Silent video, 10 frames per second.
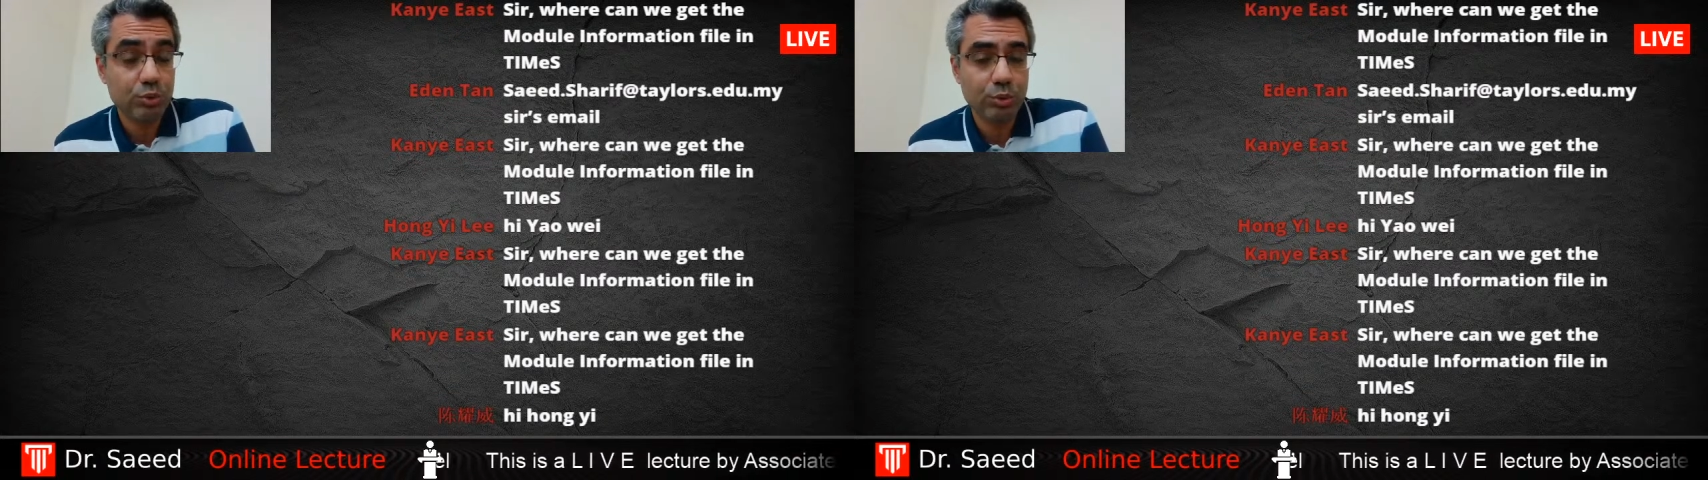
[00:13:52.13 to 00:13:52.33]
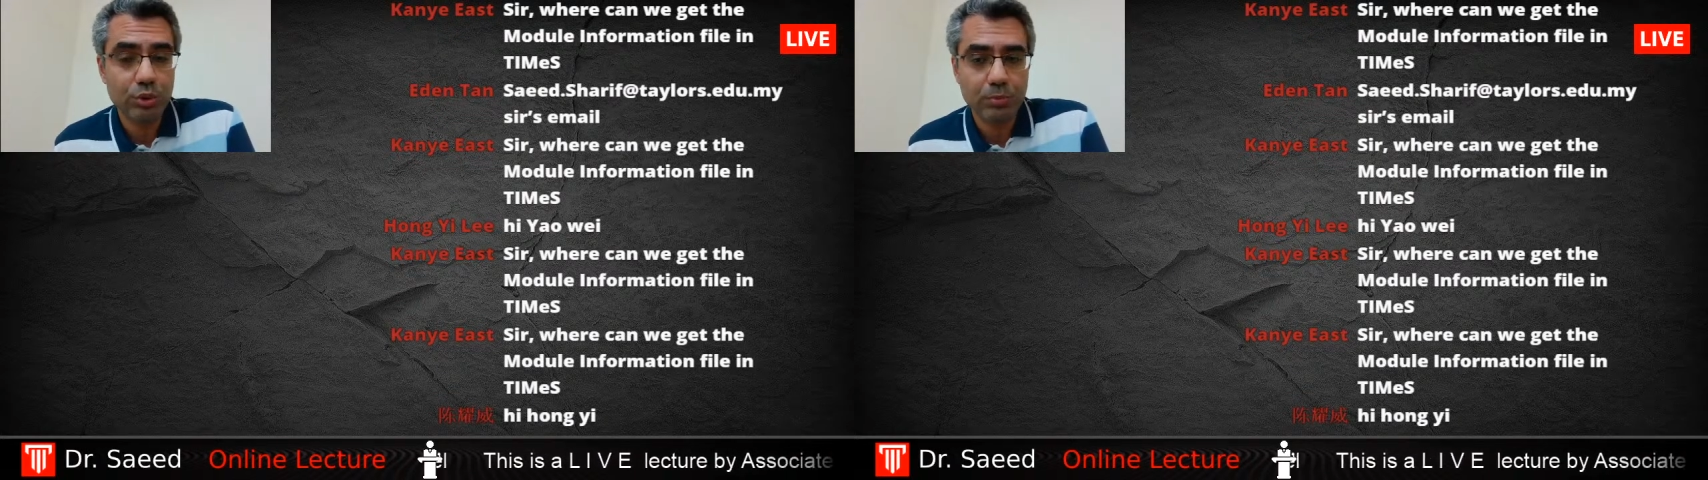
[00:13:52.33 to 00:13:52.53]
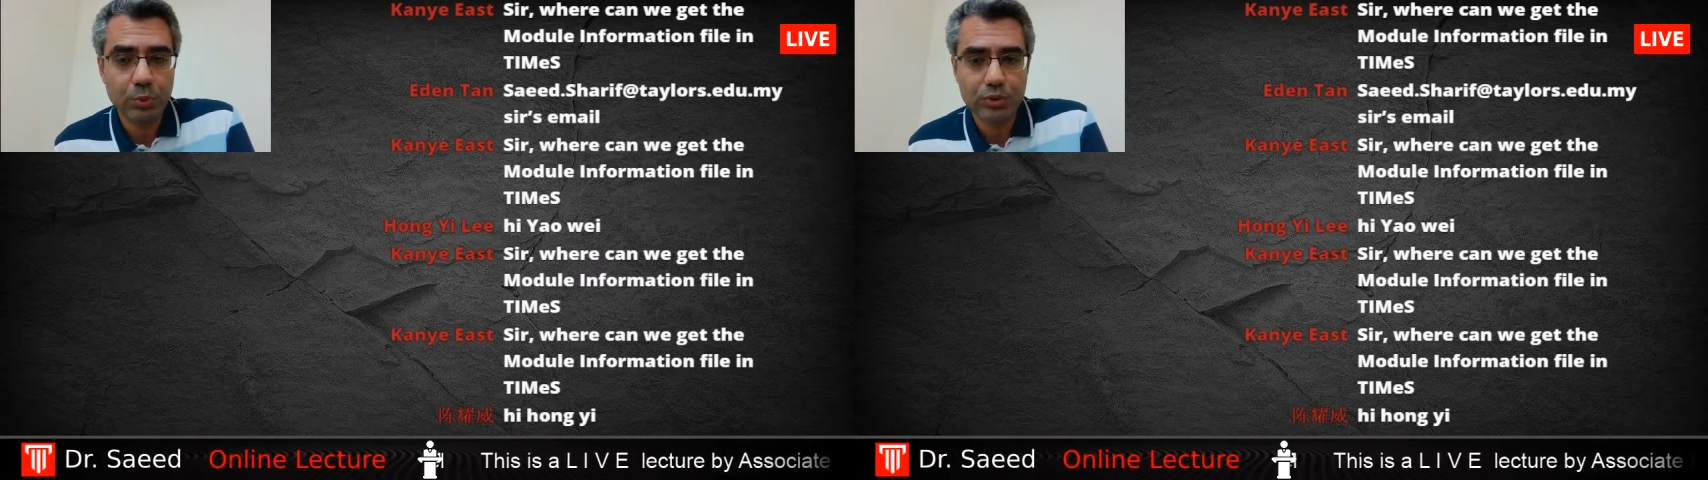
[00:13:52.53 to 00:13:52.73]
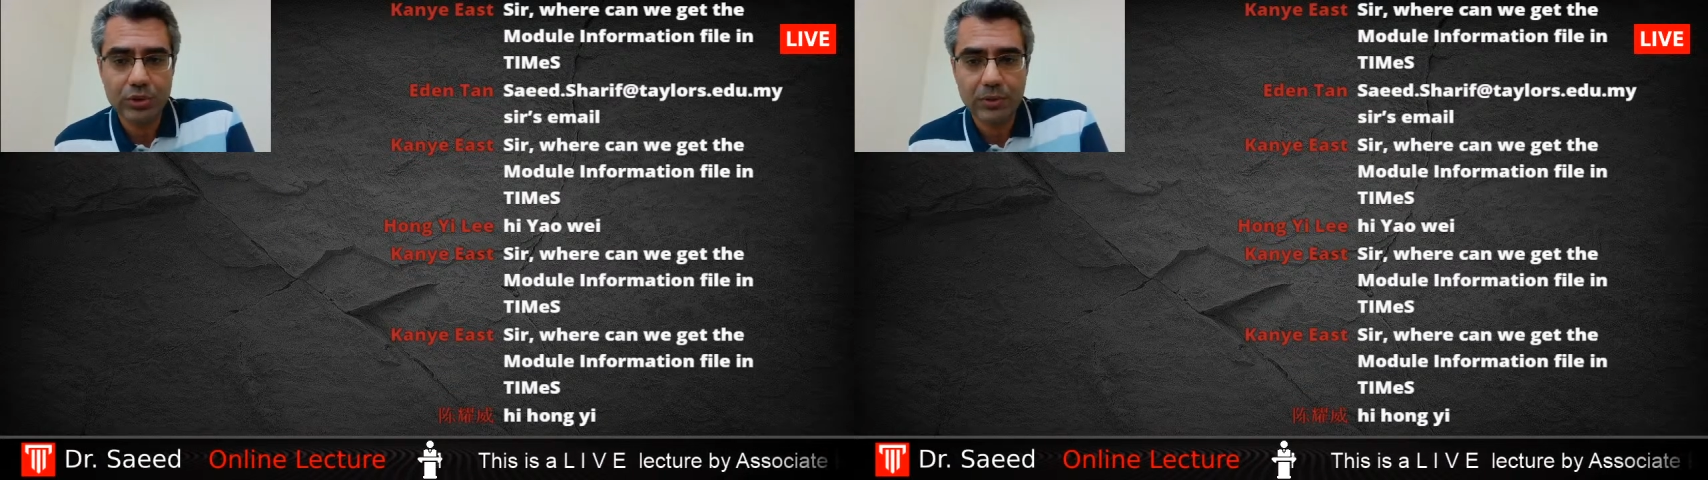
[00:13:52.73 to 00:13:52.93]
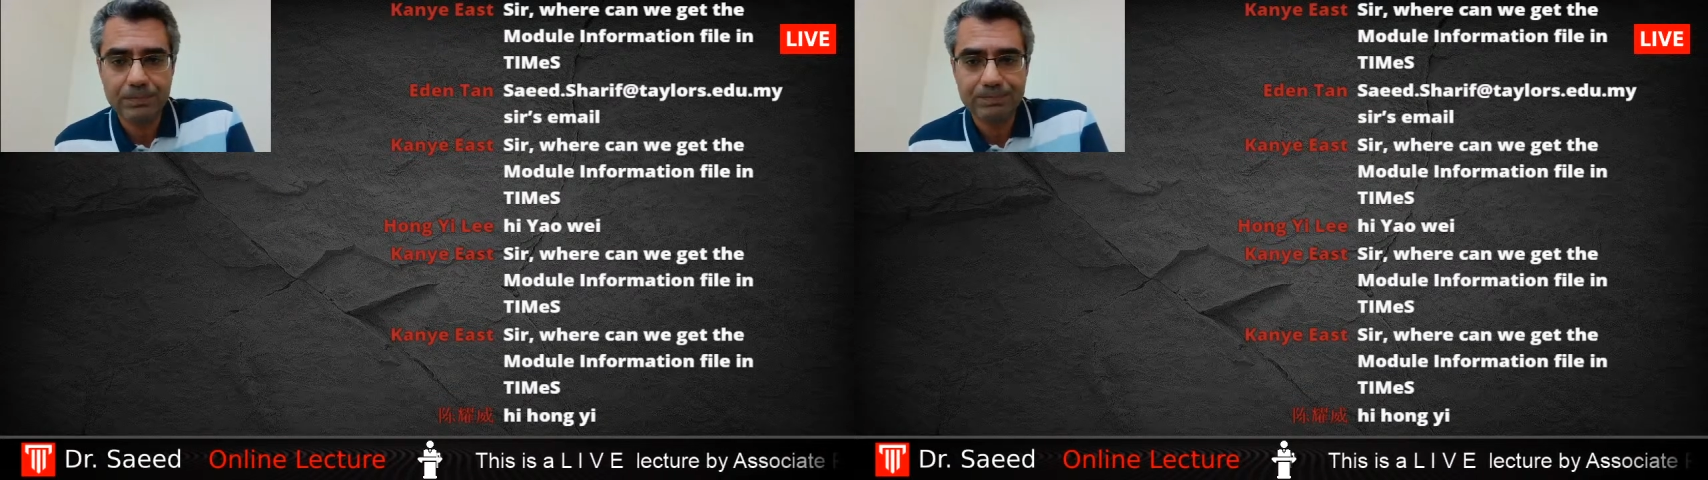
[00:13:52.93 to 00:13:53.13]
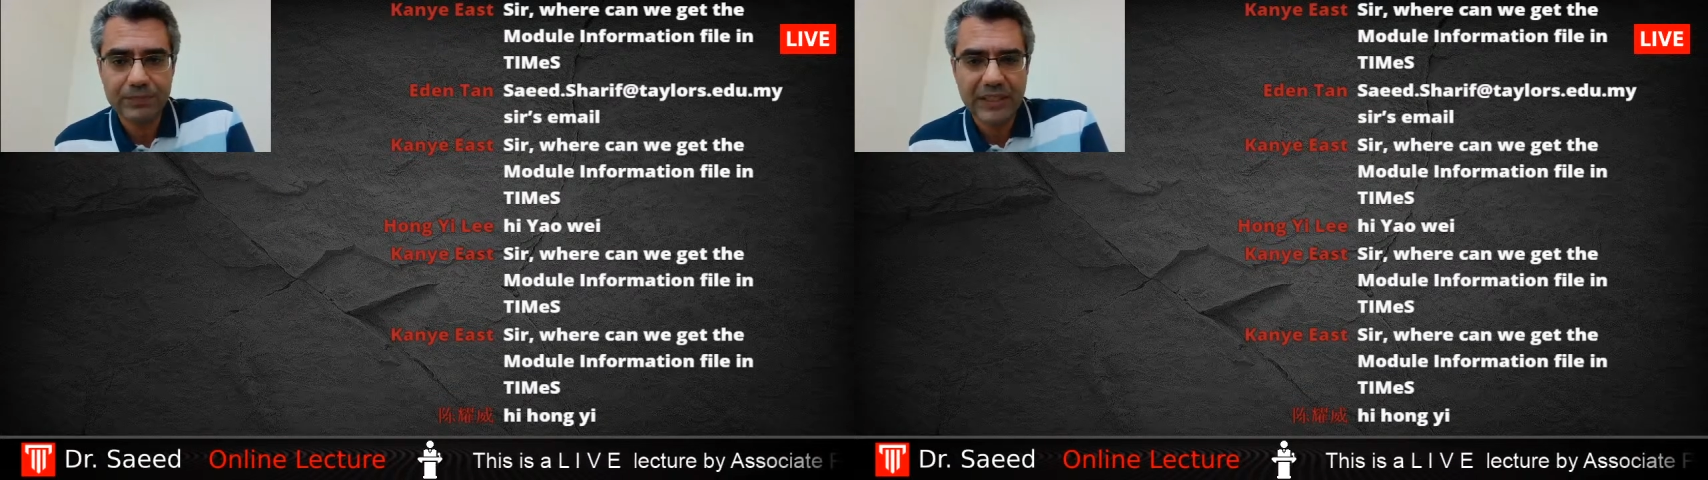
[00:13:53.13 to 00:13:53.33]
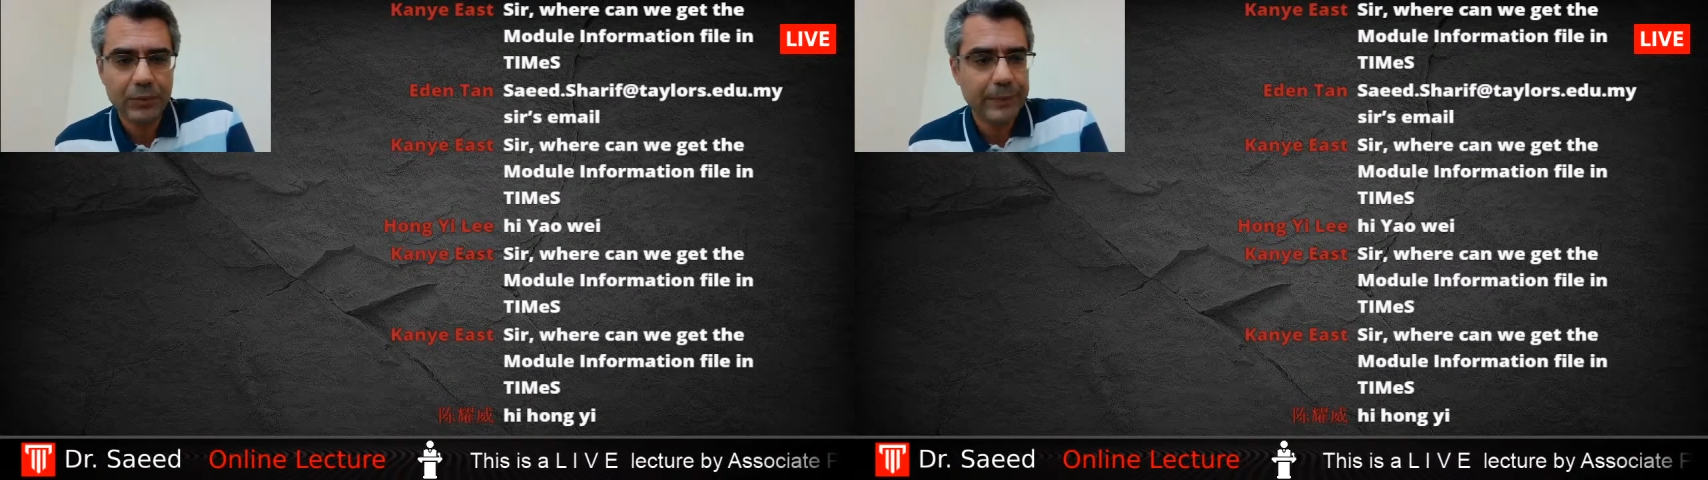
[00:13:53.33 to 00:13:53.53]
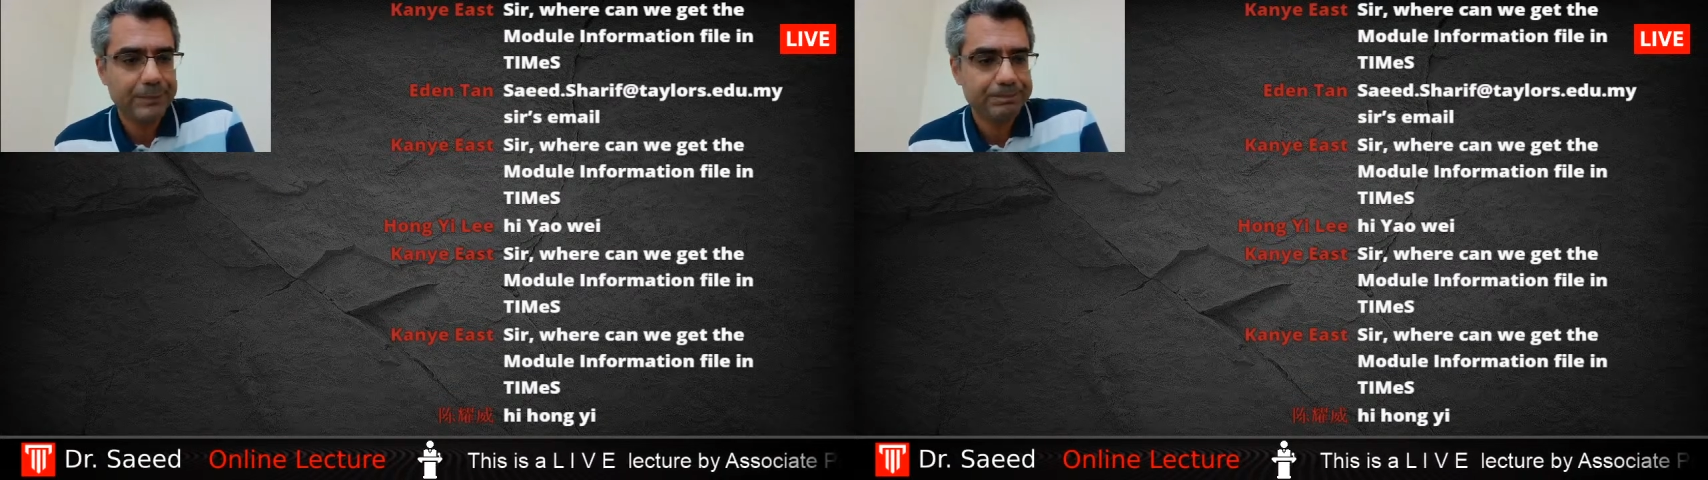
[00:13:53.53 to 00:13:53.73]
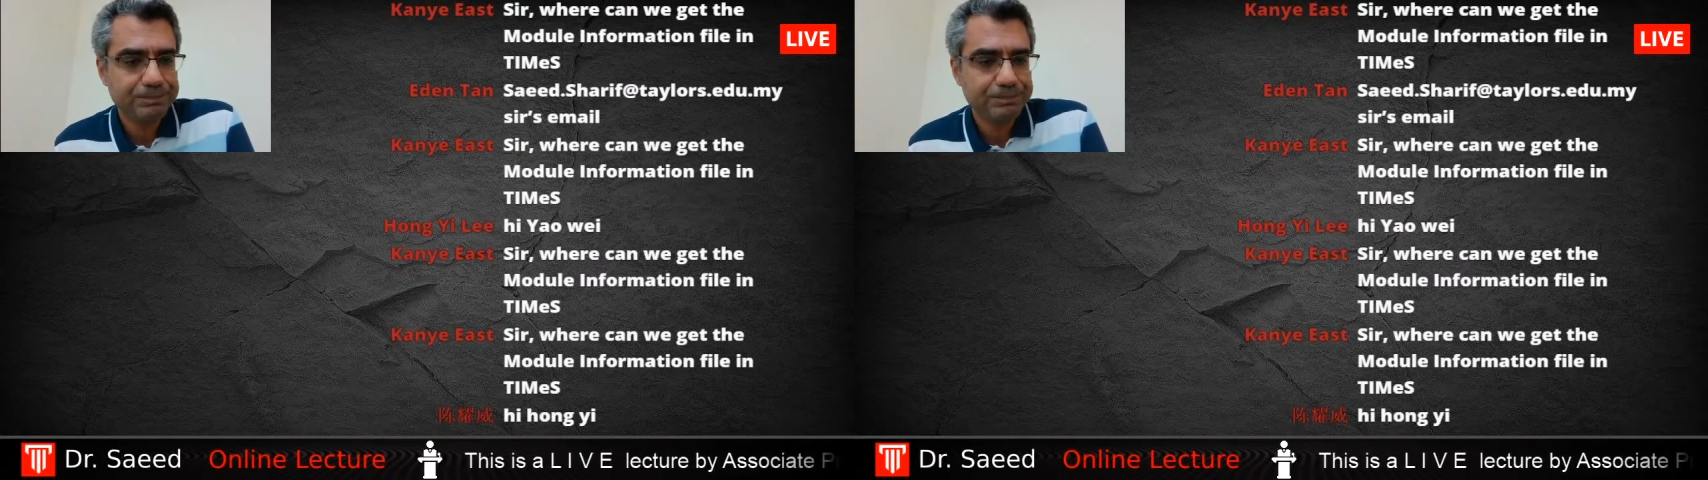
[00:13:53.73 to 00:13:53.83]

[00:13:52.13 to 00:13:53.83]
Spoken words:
through your portal. Anyway,